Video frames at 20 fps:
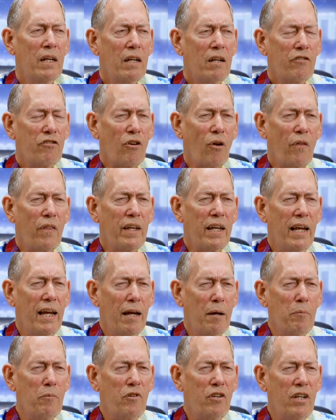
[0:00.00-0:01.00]
So the
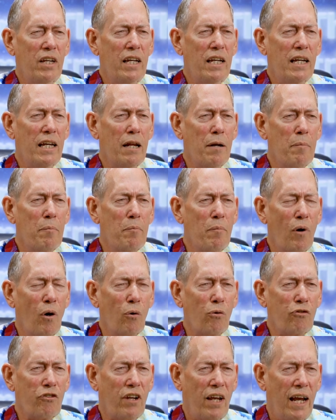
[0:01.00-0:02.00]
MT in
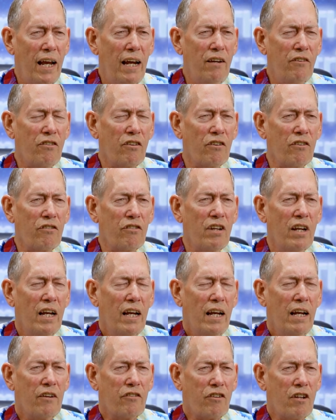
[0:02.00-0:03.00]
most cases
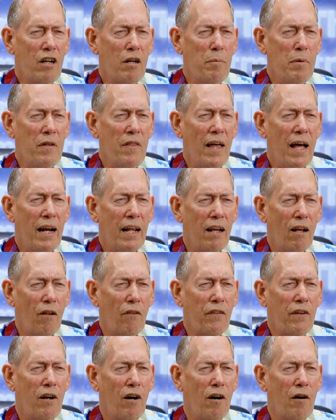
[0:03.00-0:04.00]
is going to be that
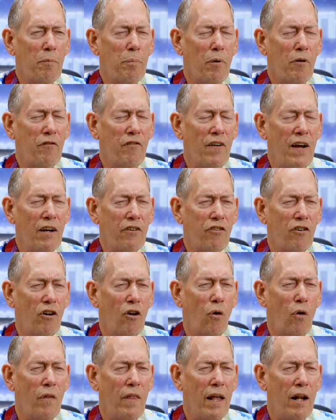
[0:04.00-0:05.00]
healthcare professional
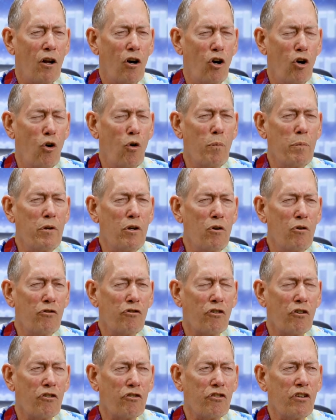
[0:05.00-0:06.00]
or that home
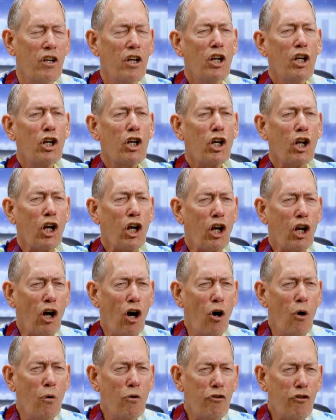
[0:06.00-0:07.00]
user's
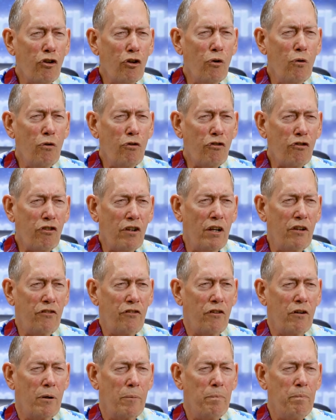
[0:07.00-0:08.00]
go-to
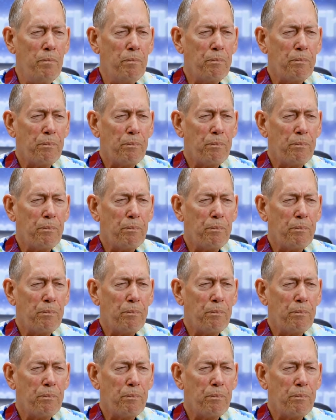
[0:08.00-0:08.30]
system